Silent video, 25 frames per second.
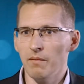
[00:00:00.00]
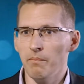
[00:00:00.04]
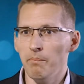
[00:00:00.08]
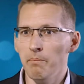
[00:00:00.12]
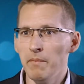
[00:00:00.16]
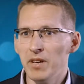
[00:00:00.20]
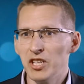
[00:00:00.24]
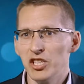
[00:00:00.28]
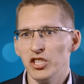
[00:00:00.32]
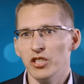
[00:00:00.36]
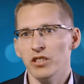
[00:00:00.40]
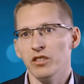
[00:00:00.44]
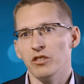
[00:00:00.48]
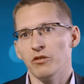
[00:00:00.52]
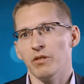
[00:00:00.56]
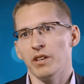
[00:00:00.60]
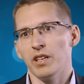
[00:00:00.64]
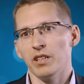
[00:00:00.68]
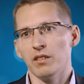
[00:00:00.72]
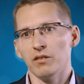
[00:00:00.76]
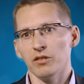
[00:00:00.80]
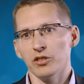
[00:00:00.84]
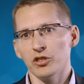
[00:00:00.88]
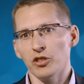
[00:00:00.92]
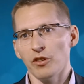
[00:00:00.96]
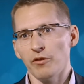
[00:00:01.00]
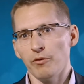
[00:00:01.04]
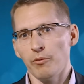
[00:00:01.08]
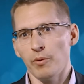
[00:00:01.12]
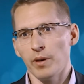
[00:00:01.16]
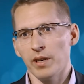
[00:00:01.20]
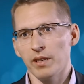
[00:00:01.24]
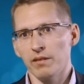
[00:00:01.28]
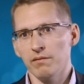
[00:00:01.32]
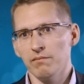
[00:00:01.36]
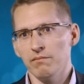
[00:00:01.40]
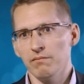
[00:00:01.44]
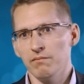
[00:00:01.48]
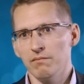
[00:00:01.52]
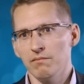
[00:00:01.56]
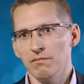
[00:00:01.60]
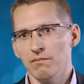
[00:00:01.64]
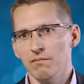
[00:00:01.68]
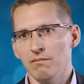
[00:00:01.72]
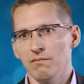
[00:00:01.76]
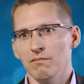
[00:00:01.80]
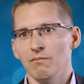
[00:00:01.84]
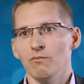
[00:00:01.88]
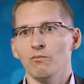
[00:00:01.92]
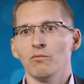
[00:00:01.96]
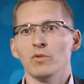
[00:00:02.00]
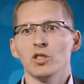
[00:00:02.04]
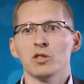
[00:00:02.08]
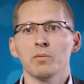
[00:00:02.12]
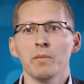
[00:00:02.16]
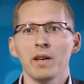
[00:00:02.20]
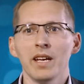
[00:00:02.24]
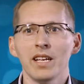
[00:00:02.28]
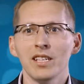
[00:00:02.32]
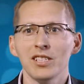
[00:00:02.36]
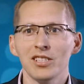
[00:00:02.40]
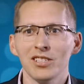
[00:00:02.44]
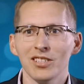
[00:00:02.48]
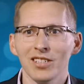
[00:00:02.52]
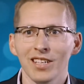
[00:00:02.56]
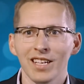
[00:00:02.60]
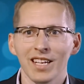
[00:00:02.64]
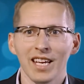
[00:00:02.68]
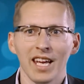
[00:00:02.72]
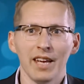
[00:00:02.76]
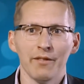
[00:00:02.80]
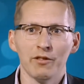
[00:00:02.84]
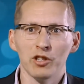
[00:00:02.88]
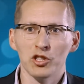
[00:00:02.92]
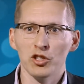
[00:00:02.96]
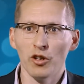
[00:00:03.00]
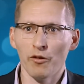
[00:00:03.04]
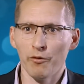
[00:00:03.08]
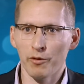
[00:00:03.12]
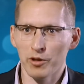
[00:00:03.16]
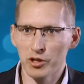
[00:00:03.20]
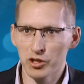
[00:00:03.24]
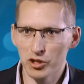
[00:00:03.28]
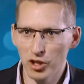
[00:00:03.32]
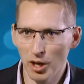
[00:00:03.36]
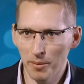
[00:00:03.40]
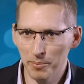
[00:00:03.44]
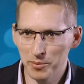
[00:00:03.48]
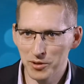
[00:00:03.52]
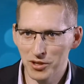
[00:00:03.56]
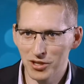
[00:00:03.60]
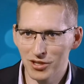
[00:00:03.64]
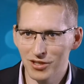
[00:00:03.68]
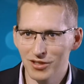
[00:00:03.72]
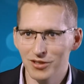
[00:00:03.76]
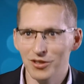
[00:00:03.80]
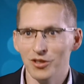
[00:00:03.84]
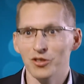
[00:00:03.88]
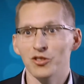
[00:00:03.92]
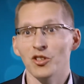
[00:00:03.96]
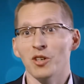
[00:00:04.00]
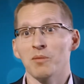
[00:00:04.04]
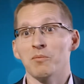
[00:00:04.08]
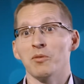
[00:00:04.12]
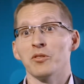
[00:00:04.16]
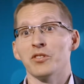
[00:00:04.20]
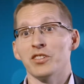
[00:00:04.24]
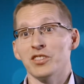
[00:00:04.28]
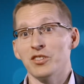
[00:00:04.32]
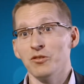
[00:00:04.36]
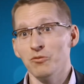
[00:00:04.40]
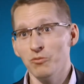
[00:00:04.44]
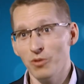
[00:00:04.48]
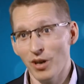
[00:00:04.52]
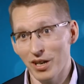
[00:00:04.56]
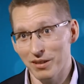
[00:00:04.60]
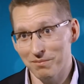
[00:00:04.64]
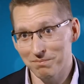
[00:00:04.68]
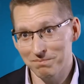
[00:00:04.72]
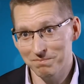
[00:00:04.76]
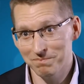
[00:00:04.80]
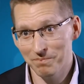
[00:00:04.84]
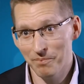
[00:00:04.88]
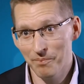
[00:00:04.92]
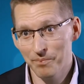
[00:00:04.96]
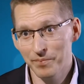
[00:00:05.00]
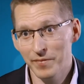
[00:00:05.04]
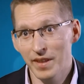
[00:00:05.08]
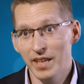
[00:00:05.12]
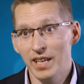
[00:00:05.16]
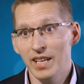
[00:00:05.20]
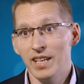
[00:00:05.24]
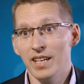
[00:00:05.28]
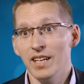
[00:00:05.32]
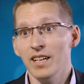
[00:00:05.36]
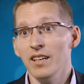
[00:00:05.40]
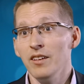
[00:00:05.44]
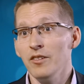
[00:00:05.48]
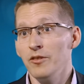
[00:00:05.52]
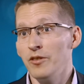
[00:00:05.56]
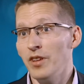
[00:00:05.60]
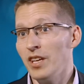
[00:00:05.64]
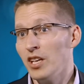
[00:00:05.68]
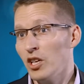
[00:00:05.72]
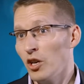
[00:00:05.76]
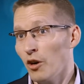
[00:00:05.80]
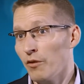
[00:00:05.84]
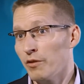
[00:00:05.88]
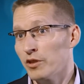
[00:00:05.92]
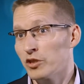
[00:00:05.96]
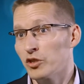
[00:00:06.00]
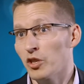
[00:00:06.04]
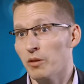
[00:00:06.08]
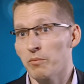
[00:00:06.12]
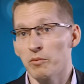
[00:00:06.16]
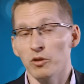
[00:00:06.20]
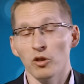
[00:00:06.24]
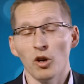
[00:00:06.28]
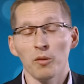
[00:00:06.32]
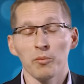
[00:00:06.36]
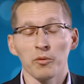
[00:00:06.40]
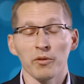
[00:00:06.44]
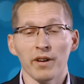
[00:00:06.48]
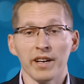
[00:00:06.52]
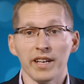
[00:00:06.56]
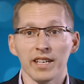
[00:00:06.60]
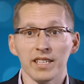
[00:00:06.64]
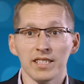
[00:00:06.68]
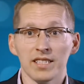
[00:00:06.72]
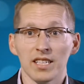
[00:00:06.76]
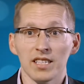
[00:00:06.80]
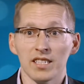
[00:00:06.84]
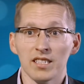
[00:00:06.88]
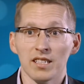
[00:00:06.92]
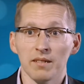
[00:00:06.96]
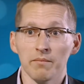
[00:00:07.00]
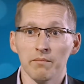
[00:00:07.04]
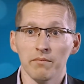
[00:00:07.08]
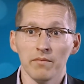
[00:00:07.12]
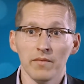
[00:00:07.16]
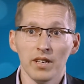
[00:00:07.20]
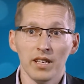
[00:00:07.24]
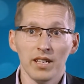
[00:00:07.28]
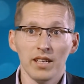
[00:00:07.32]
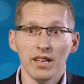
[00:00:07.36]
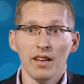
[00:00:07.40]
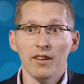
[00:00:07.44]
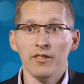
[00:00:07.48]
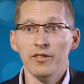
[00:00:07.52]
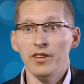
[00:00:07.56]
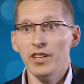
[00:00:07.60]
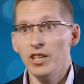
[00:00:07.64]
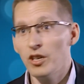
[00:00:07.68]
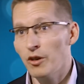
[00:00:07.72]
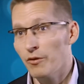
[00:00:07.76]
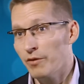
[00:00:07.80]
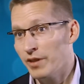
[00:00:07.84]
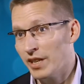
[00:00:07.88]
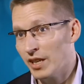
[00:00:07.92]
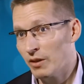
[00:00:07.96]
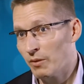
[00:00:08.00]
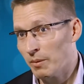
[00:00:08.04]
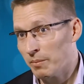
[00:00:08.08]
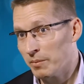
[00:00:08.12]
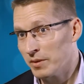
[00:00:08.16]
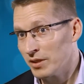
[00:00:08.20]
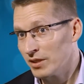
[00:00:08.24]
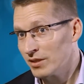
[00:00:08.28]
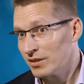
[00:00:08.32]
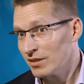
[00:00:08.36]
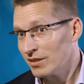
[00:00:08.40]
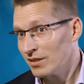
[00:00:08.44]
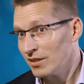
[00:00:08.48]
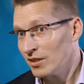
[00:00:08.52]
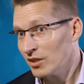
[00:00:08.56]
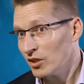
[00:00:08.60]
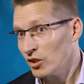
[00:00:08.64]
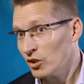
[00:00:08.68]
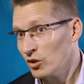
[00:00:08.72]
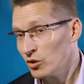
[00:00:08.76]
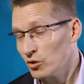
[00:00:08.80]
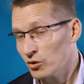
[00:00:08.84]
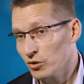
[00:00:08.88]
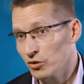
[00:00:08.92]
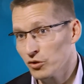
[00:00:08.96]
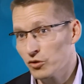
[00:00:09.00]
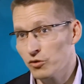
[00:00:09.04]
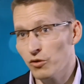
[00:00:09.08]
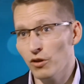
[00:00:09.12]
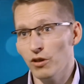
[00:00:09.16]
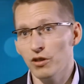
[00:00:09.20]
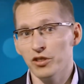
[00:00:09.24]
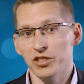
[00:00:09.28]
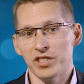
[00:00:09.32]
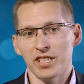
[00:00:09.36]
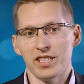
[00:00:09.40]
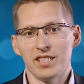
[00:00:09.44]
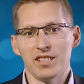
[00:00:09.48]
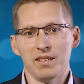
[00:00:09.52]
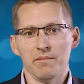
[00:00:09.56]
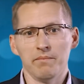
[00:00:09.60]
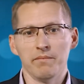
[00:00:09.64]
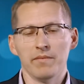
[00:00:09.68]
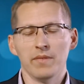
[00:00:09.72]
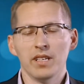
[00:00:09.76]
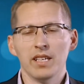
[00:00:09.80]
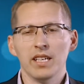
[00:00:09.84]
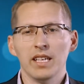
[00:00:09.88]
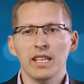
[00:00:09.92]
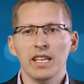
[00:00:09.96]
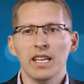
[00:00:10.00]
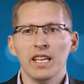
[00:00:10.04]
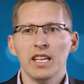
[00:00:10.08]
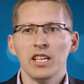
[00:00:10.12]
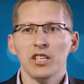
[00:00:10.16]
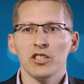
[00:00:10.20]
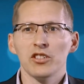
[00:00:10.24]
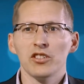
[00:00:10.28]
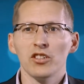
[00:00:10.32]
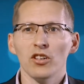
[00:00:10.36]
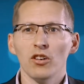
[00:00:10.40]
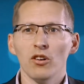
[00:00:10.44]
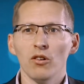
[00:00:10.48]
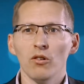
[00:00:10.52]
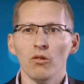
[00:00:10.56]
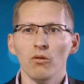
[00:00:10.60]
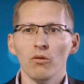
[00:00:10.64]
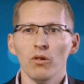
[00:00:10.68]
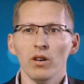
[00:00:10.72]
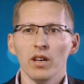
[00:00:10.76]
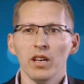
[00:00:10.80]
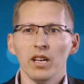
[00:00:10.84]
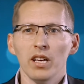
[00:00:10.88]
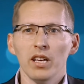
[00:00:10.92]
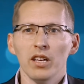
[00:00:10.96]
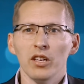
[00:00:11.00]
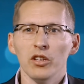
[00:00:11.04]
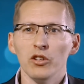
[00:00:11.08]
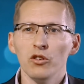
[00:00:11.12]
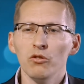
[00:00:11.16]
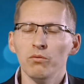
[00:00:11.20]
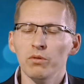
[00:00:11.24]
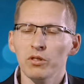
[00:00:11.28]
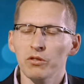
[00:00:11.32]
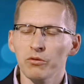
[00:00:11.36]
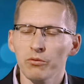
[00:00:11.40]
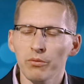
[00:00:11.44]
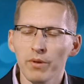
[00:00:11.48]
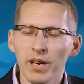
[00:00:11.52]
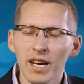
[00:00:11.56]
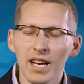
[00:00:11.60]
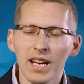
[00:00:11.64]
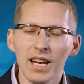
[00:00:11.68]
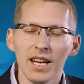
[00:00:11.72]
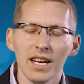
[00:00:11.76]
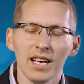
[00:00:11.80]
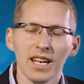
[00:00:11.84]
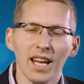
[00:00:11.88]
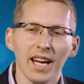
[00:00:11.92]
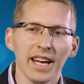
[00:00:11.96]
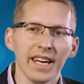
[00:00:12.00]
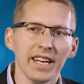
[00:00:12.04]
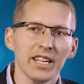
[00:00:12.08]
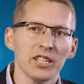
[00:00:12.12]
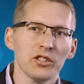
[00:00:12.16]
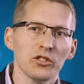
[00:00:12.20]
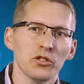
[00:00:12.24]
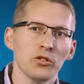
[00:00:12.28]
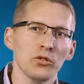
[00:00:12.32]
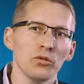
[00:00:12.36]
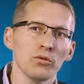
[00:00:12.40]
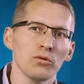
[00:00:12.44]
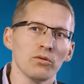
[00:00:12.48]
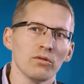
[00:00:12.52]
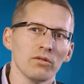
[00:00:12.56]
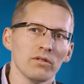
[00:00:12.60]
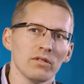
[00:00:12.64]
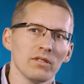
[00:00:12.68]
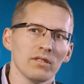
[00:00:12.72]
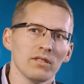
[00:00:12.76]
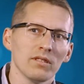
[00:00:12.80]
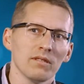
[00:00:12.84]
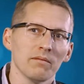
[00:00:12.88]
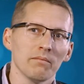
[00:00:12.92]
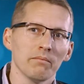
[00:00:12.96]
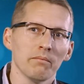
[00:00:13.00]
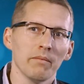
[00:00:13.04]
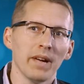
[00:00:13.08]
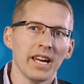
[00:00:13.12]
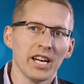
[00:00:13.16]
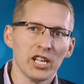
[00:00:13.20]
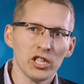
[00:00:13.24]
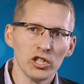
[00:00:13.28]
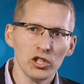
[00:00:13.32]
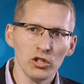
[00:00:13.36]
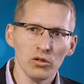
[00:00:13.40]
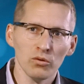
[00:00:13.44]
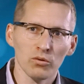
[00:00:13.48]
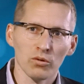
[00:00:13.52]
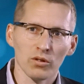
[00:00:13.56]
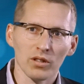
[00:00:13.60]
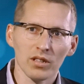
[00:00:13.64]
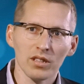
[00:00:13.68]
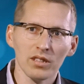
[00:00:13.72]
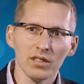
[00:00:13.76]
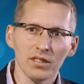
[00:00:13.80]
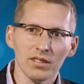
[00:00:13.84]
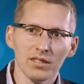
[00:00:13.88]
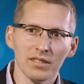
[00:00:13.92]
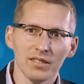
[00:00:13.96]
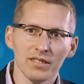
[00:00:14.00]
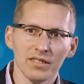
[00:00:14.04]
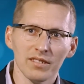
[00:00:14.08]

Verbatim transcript: mission critical software, which means if the software stops, the terminal doesn't run. Uh, think of a terminal operating system, think of an equipment control system. So you would really like to make sure